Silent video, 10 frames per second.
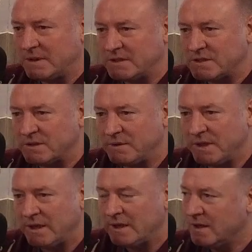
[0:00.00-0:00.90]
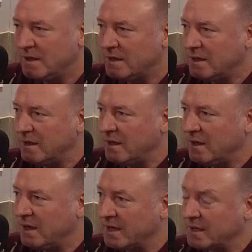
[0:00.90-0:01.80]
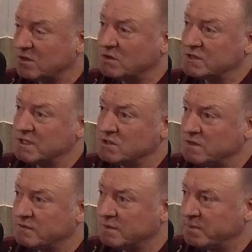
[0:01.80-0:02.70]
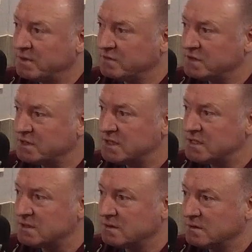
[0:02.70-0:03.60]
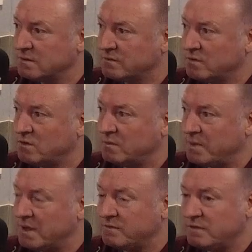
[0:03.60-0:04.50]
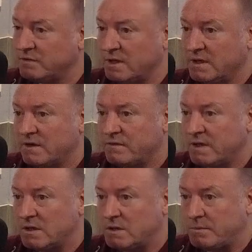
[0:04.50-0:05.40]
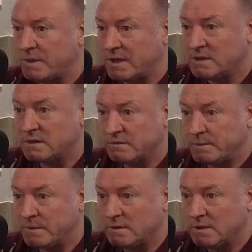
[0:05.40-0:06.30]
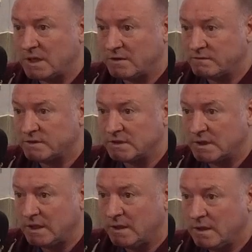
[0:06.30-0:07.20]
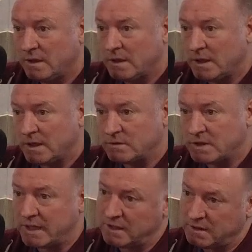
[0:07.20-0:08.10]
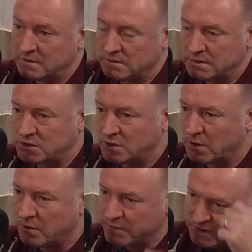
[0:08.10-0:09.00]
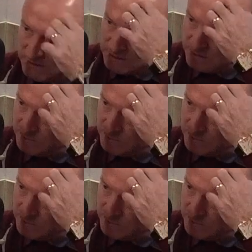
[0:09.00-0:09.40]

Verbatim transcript: me and Suey. Uh, and I got sent off the previous season for playing for Villa in the FA Cup mm. against Liverpool at Anfield. And it was Kenny and, and Suey got me sent